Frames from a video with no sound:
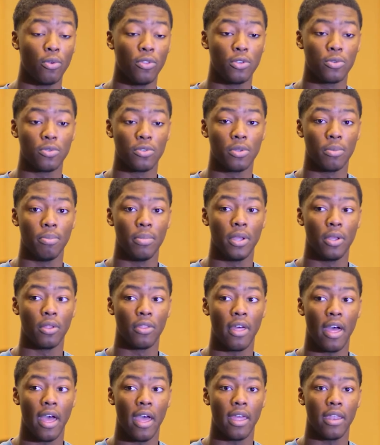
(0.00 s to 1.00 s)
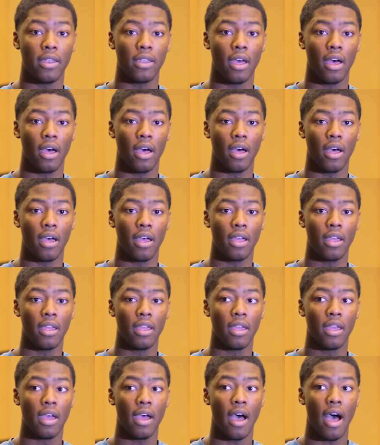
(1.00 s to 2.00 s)
This was a bill that
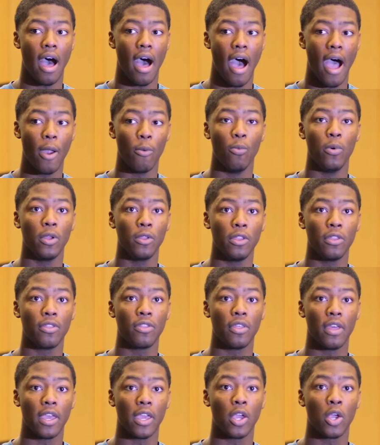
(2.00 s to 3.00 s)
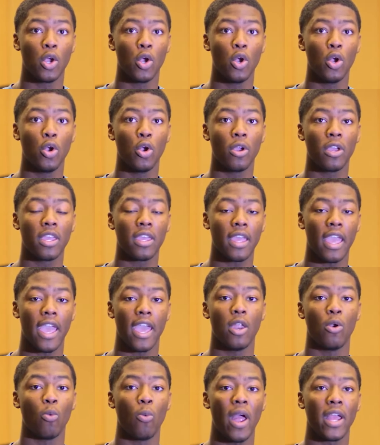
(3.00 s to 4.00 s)
I really think
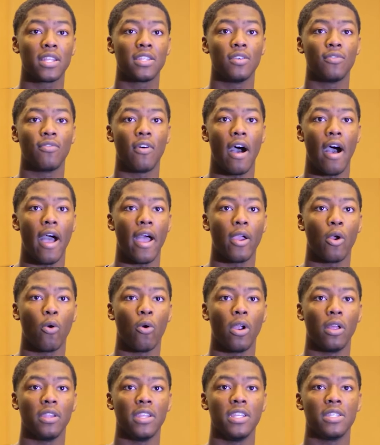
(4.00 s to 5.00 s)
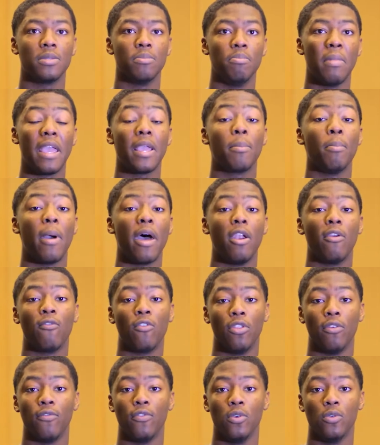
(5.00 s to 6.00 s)
can rectify, or at least make better for
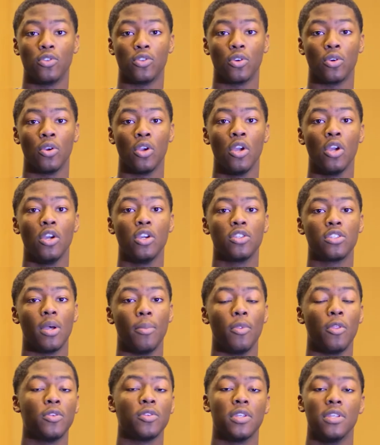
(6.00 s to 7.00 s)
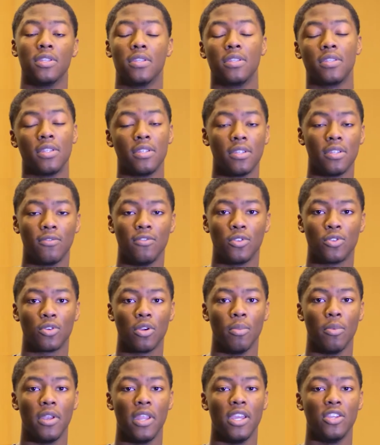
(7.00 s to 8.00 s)
the future, some of those instances of
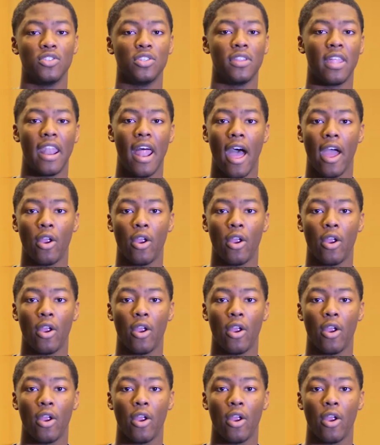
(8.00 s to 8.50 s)
discrimination that I